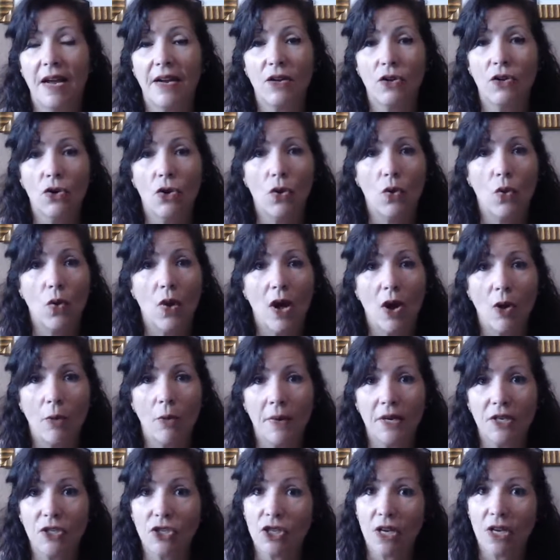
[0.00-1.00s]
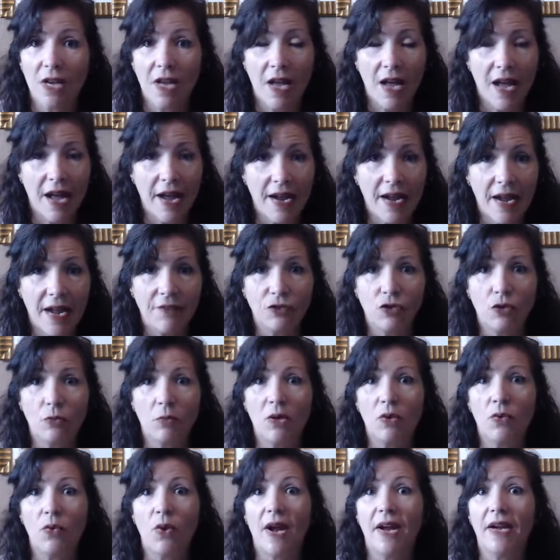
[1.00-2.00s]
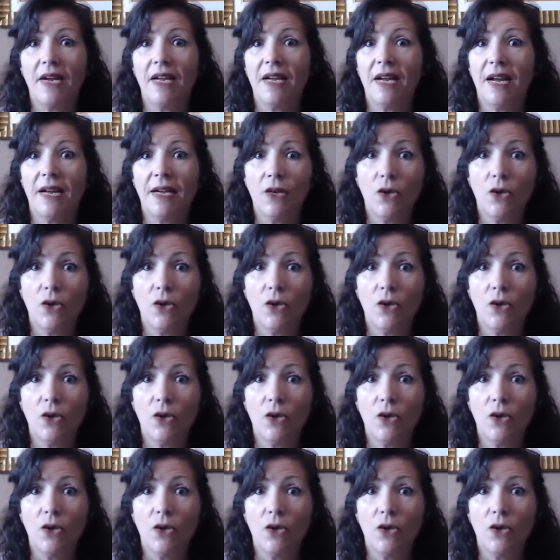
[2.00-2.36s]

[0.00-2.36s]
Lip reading: I know how much I have to be writing.